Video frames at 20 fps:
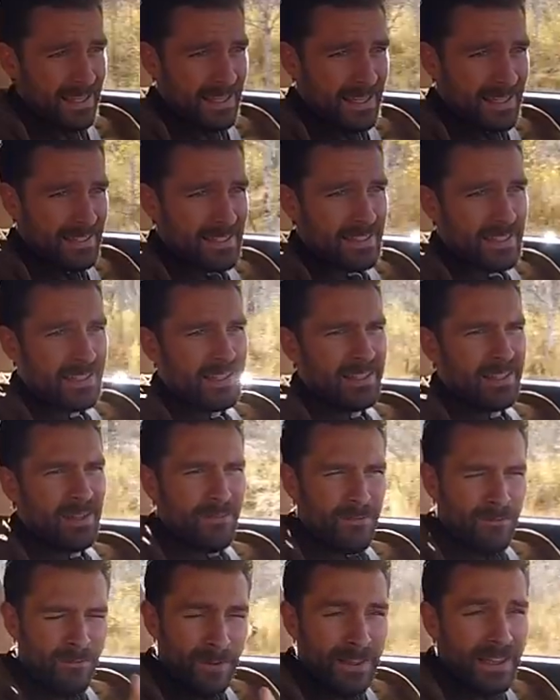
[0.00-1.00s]
is,
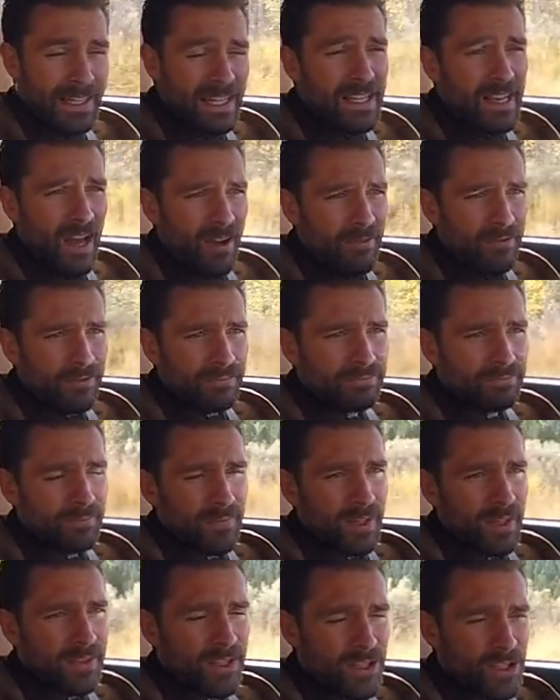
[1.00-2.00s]
funnily enough,
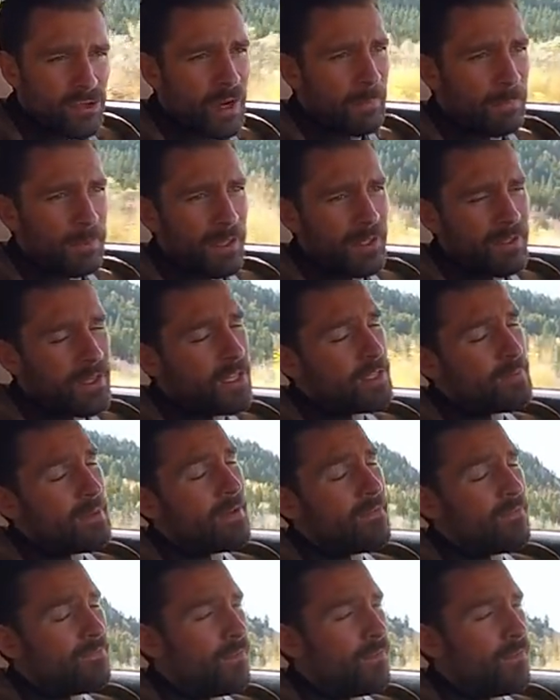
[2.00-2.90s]
the strapline that has been